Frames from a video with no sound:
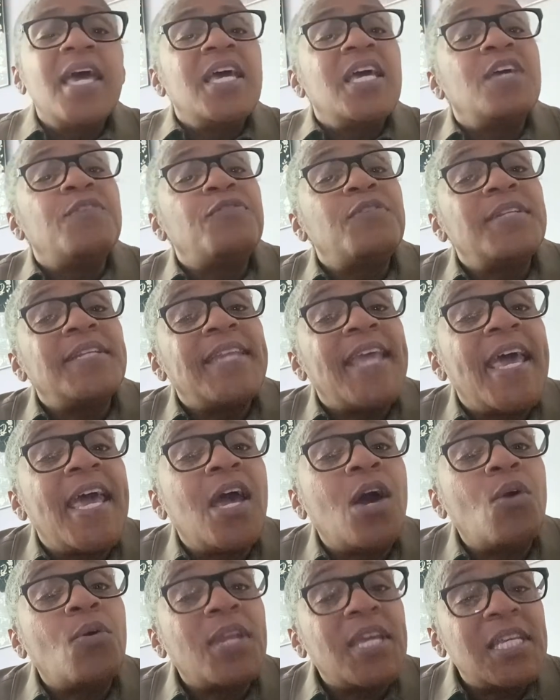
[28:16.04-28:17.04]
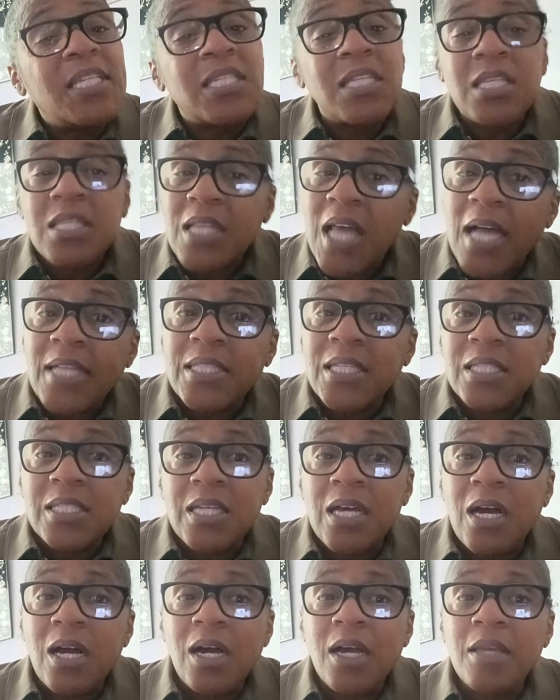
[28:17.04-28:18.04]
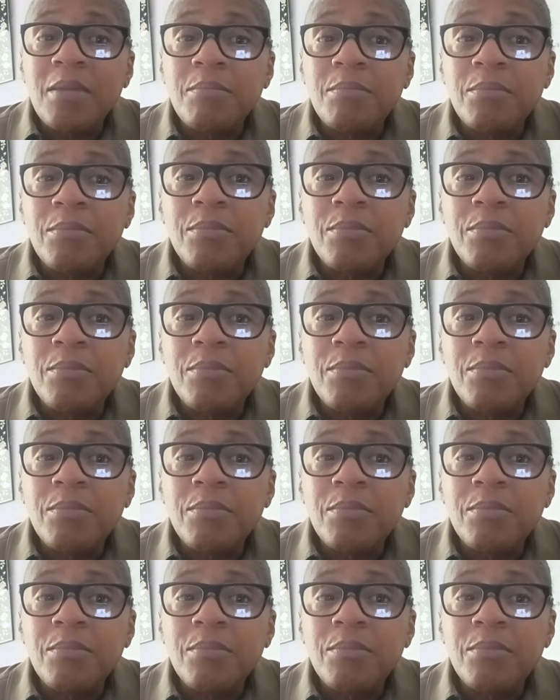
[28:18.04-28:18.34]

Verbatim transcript: if now is not the time